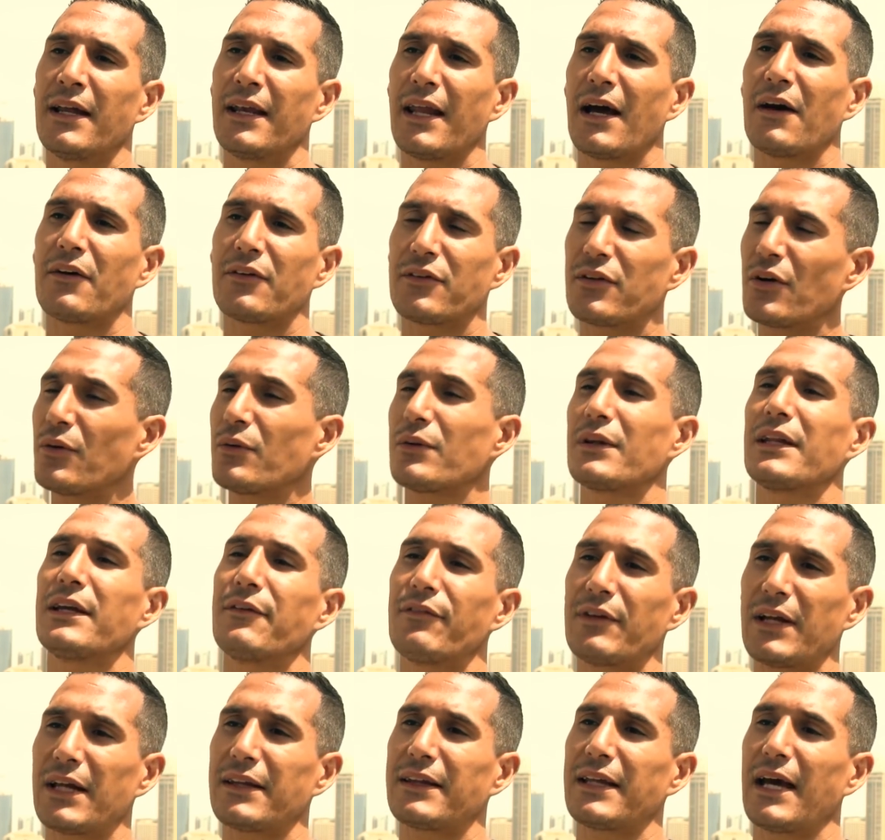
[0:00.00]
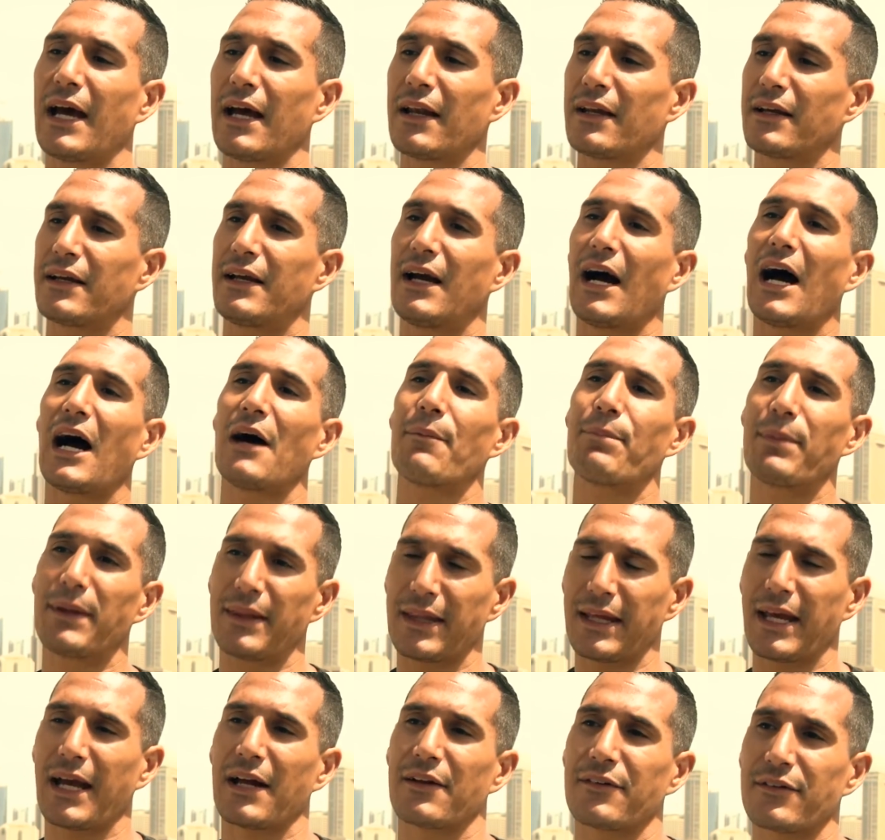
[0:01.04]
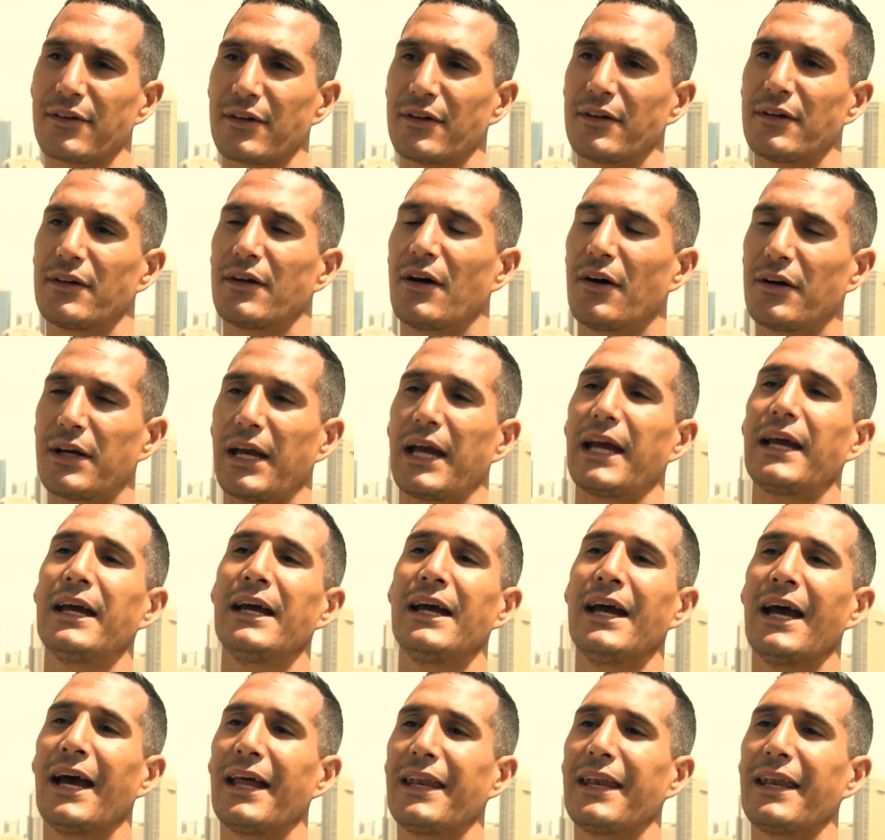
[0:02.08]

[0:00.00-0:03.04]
Now don't leave it at that. Copy the answer, okay?